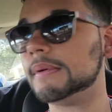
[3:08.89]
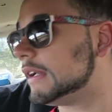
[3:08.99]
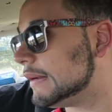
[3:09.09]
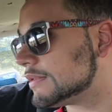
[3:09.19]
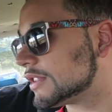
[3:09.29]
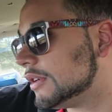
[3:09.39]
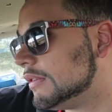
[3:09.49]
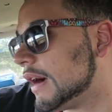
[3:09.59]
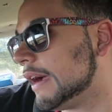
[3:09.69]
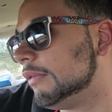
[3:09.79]
but it was
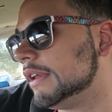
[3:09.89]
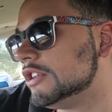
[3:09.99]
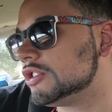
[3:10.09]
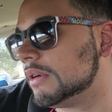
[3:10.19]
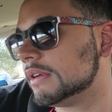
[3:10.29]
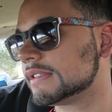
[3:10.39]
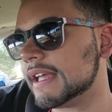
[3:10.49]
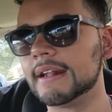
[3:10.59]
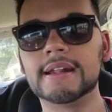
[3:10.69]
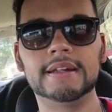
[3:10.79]
cool. I really enjoyed us
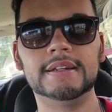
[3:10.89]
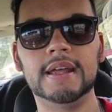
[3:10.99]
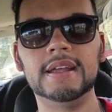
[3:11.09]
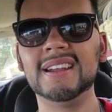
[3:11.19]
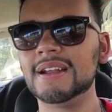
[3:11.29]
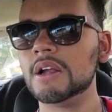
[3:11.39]
hanging out today.